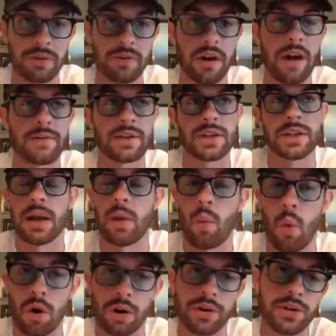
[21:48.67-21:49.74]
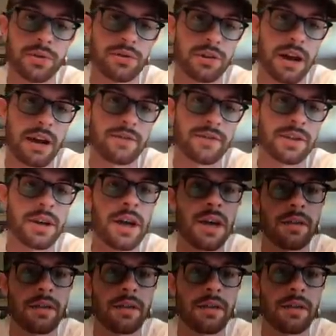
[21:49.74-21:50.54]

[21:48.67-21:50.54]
If you're obviously in like 1 or 2 drafts,